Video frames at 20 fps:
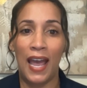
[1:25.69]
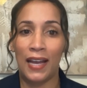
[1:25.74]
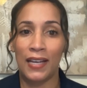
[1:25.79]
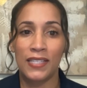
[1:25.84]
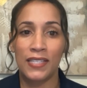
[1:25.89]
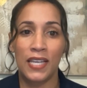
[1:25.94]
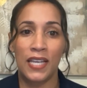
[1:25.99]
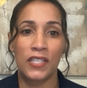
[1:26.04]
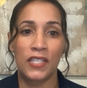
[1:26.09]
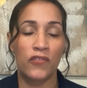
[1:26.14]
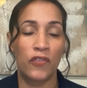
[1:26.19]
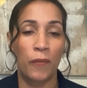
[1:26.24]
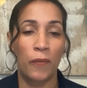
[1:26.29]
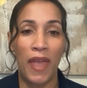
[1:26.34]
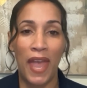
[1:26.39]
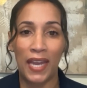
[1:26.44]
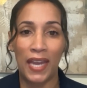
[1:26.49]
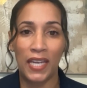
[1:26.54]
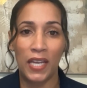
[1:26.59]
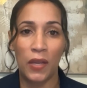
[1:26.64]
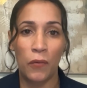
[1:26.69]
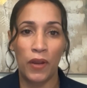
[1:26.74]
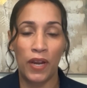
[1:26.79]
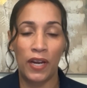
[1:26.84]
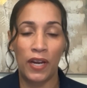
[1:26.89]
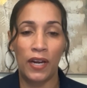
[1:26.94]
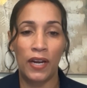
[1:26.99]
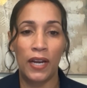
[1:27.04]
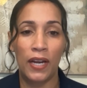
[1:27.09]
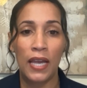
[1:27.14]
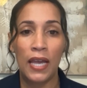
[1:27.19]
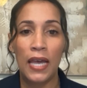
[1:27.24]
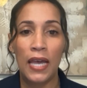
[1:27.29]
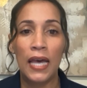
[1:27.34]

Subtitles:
access from anywhere,